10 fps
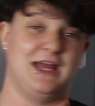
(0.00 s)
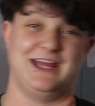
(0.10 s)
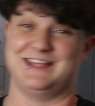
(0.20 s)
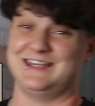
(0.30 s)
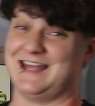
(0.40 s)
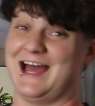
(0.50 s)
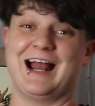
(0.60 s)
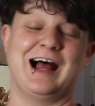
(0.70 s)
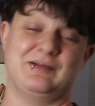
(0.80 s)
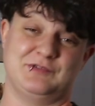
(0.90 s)
and then
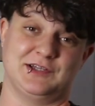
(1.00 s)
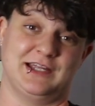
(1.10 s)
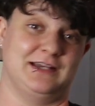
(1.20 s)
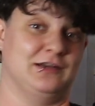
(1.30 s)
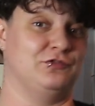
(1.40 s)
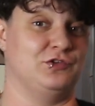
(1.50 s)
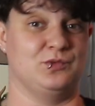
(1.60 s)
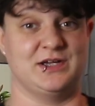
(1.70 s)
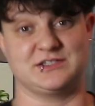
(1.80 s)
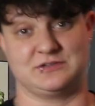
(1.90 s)
not ovulate a few
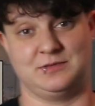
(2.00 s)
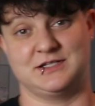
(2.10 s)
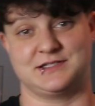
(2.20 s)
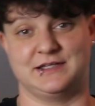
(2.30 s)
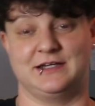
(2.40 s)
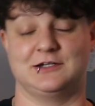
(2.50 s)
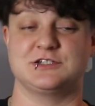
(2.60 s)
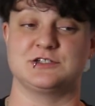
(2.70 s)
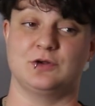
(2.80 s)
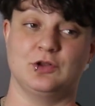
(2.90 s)
weeks or months later.
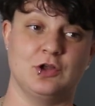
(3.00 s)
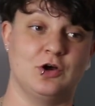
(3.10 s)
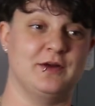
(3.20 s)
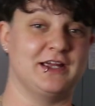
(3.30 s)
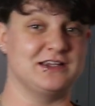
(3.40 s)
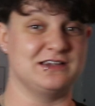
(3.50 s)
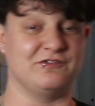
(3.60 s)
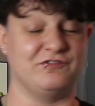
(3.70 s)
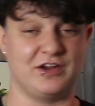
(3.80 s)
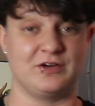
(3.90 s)
So glowing is a
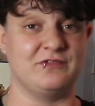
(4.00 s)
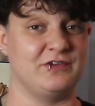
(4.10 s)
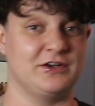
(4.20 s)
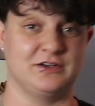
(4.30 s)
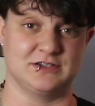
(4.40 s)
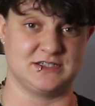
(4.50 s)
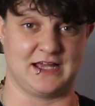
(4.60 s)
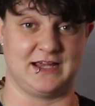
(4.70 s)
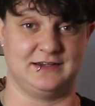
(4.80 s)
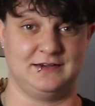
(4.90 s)
very, very good
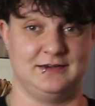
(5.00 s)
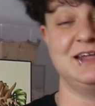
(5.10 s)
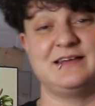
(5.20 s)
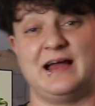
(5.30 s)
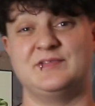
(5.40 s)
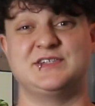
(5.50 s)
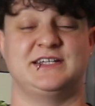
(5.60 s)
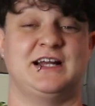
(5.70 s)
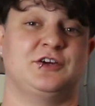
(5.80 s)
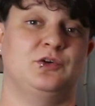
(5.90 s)
sign. It's
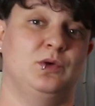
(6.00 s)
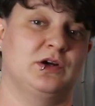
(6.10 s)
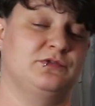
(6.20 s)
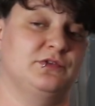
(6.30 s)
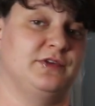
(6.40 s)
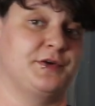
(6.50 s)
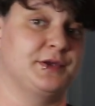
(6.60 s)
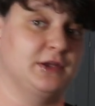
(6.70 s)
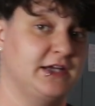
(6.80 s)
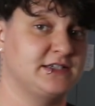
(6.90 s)
obviously not going to work for very
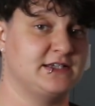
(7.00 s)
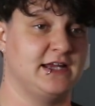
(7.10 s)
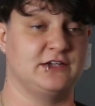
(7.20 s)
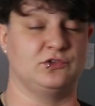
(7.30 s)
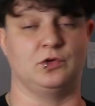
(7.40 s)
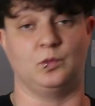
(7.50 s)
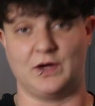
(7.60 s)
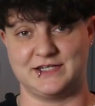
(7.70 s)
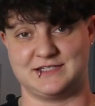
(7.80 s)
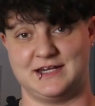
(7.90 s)
light snakes or
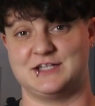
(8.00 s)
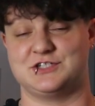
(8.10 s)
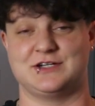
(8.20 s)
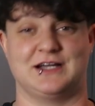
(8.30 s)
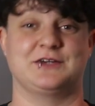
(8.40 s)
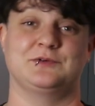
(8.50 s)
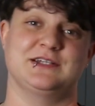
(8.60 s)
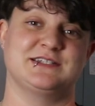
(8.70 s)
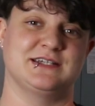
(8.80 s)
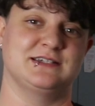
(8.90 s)
white snakes. You're not going to
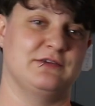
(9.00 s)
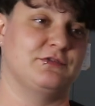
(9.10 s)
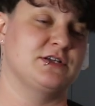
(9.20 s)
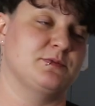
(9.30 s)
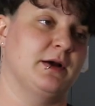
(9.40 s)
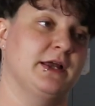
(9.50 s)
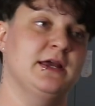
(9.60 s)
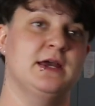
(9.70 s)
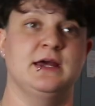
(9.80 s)
really see a difference, but